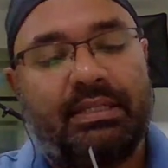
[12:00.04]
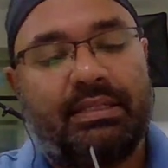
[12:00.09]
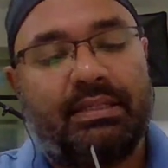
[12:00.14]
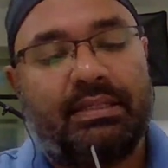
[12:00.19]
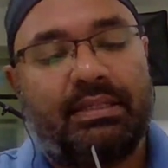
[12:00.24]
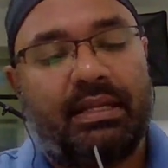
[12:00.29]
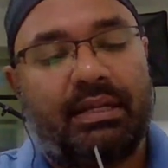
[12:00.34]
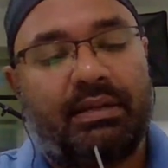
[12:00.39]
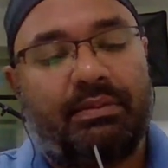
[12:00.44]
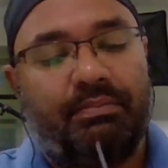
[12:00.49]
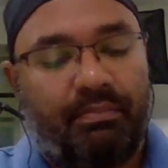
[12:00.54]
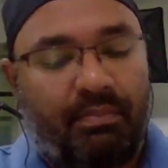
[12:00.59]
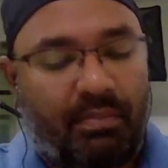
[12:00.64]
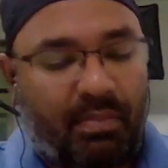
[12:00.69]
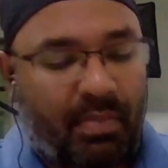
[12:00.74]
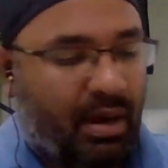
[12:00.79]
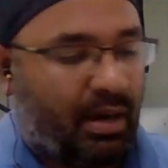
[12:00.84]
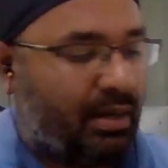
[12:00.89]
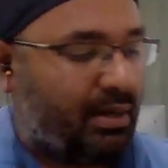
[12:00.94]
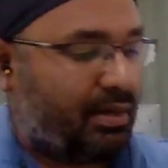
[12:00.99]
that
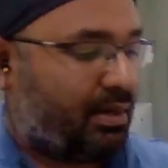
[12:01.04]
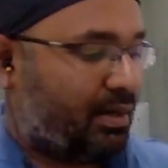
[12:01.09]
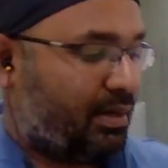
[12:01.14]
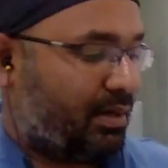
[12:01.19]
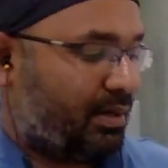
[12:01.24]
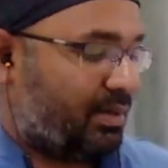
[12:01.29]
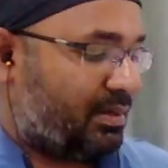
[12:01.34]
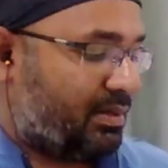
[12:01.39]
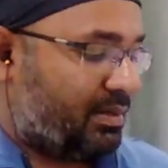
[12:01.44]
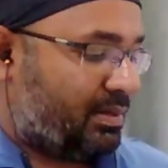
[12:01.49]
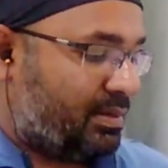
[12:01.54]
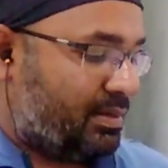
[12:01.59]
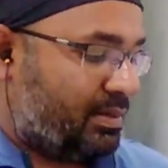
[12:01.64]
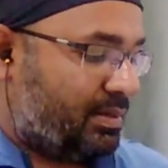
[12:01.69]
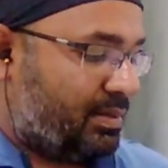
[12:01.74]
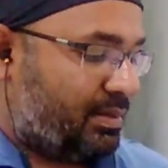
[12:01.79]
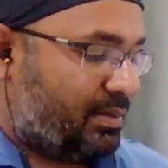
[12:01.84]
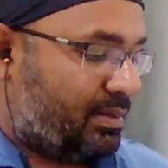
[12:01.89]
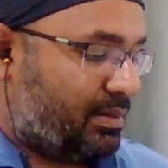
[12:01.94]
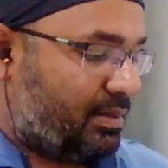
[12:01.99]
Malta.
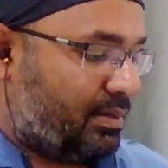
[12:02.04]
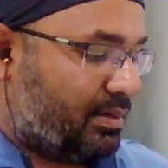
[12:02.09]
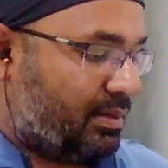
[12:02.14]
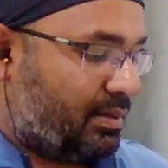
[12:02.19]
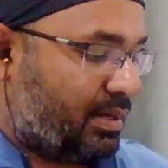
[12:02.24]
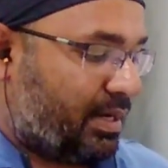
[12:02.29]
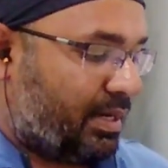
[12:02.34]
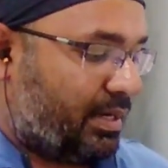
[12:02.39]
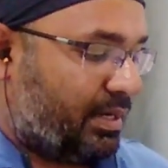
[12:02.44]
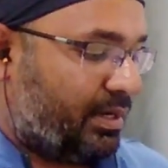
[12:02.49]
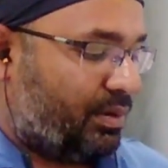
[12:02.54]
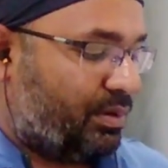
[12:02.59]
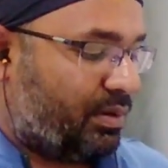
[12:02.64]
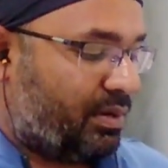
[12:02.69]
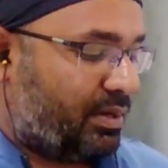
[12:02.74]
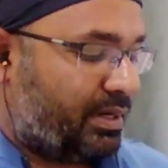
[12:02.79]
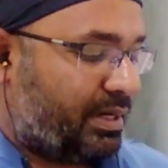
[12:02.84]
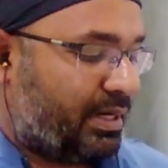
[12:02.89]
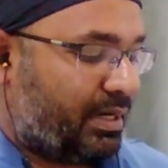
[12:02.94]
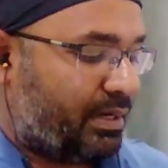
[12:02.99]
I did
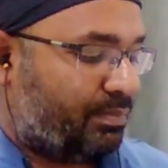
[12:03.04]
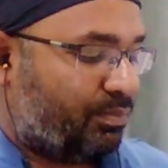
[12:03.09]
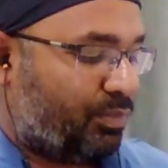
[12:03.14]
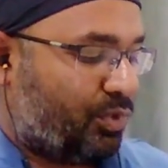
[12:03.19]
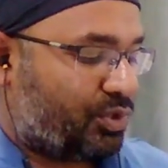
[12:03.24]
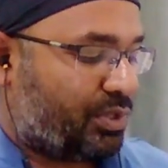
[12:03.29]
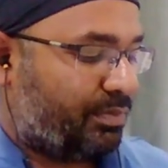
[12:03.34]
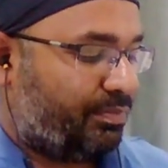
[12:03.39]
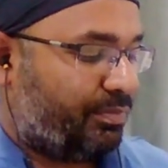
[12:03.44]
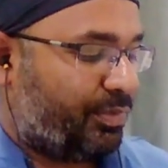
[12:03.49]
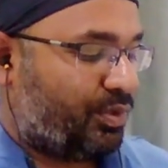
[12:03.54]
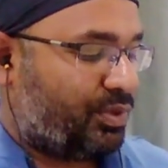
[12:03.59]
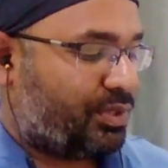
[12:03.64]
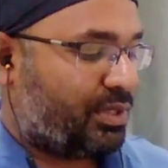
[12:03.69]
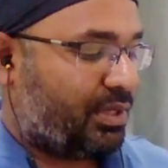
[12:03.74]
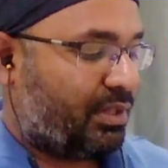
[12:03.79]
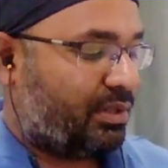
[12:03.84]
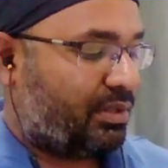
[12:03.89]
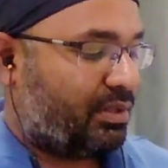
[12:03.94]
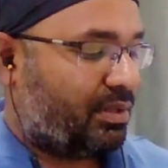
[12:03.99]
not get Mosambio
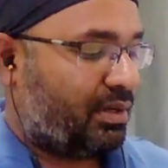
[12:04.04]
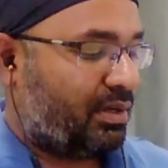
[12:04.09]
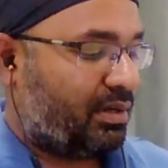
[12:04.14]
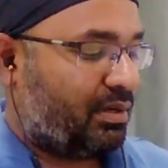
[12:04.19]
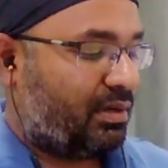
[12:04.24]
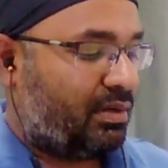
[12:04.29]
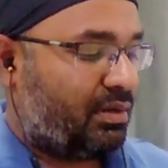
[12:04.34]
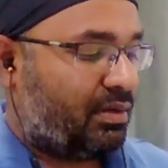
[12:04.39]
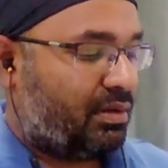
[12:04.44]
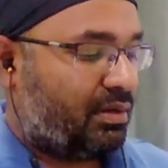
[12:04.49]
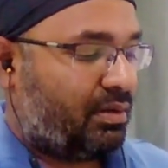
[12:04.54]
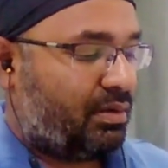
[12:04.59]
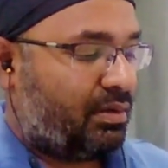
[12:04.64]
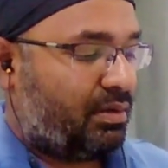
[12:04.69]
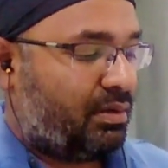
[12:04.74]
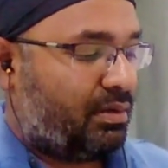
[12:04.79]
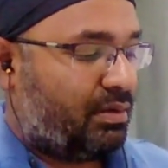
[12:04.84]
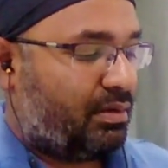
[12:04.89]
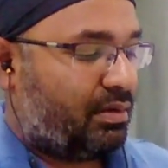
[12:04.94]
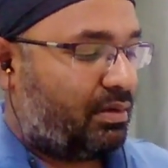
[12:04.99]
Santra
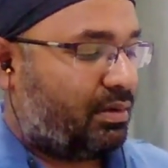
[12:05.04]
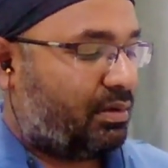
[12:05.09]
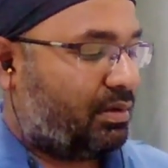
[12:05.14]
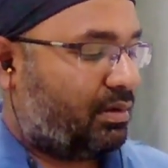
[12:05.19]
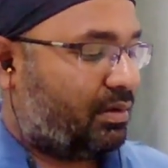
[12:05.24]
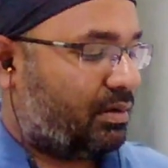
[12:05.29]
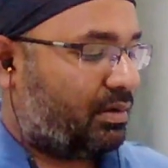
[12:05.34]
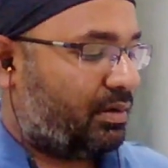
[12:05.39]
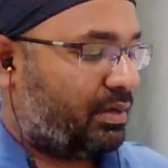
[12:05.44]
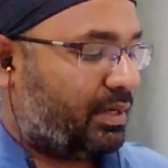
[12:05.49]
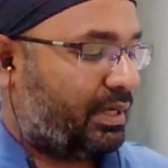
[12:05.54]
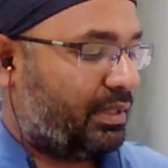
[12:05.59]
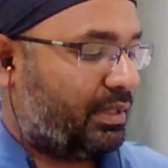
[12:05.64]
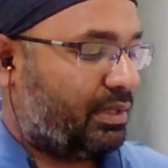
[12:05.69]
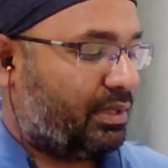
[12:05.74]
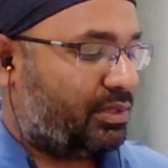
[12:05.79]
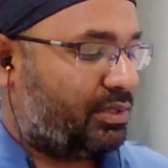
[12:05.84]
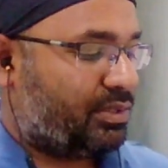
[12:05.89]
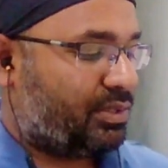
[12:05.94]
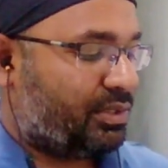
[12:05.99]
in
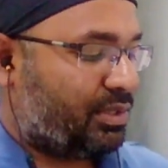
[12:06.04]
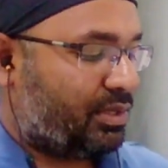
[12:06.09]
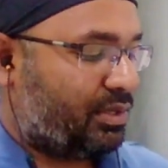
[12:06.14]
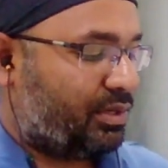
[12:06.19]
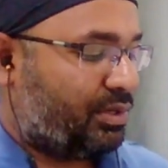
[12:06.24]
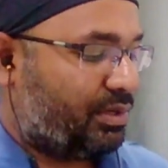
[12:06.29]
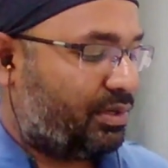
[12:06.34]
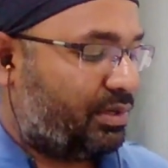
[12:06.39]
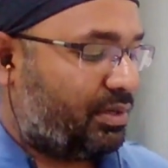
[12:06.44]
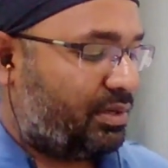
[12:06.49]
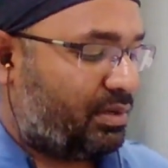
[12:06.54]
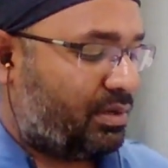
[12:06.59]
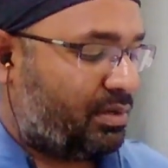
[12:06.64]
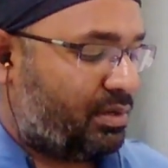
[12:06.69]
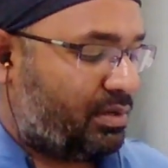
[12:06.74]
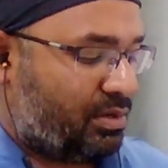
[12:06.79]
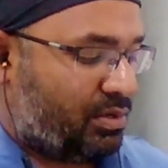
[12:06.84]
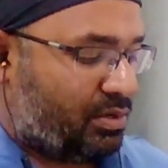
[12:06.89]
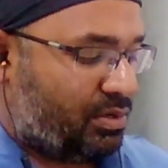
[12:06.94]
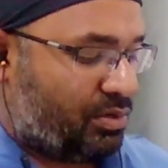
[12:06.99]
this season here.
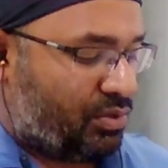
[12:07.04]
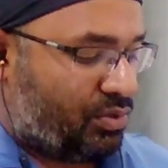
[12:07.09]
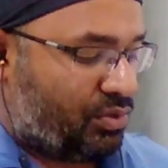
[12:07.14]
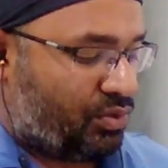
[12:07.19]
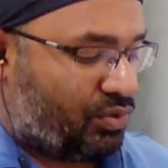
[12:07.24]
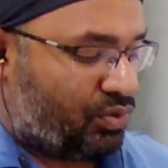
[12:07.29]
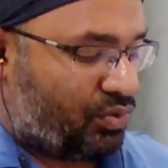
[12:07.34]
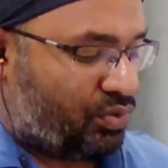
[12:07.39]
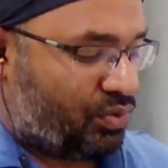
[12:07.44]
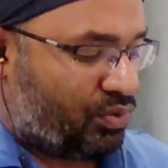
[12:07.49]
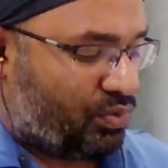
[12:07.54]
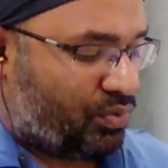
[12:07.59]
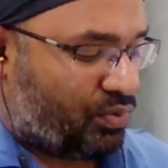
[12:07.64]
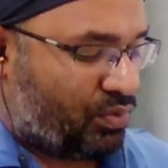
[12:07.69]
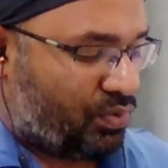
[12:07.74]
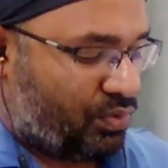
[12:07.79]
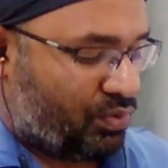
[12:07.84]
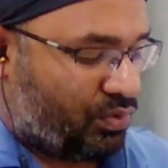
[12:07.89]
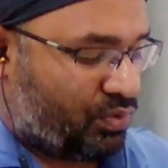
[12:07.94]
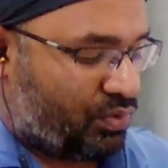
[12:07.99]

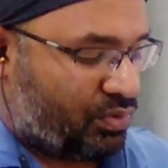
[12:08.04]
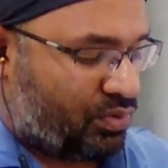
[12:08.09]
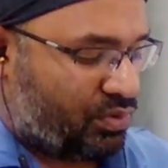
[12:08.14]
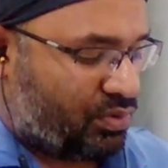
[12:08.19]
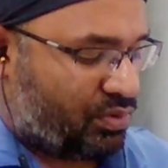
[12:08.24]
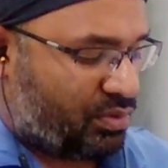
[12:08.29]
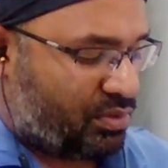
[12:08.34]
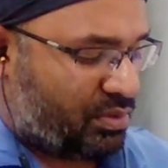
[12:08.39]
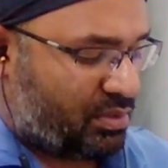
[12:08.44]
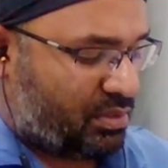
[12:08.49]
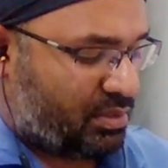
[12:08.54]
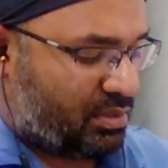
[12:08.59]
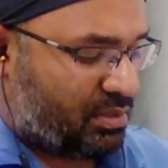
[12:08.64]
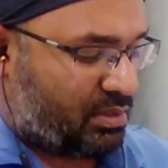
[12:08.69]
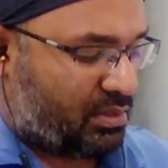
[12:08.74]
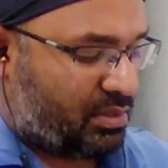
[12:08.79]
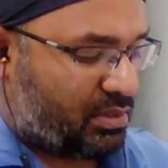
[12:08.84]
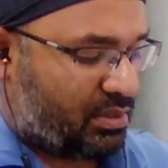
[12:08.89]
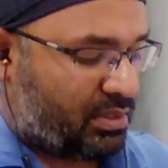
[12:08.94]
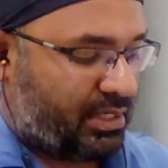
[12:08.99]
So
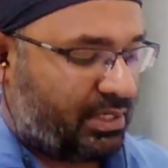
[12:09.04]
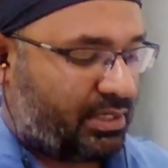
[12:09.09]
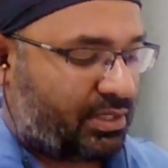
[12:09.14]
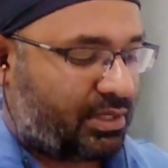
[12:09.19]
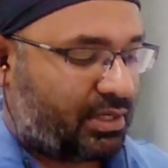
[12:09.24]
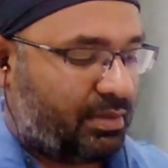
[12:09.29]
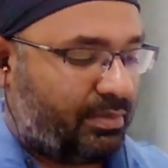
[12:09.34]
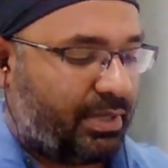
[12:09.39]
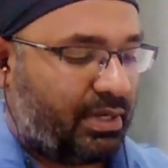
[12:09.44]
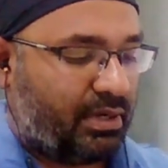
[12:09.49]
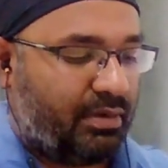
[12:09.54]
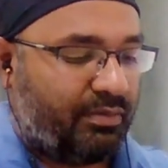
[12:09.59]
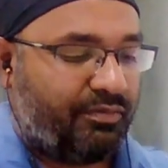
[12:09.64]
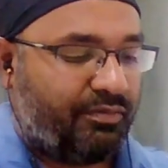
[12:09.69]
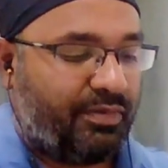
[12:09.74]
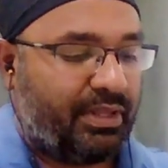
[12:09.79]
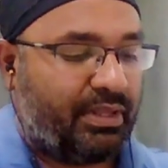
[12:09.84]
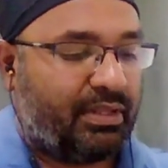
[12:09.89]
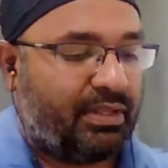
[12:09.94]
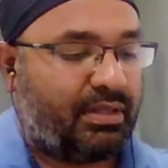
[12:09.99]
it's coming up
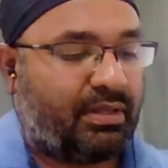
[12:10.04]
with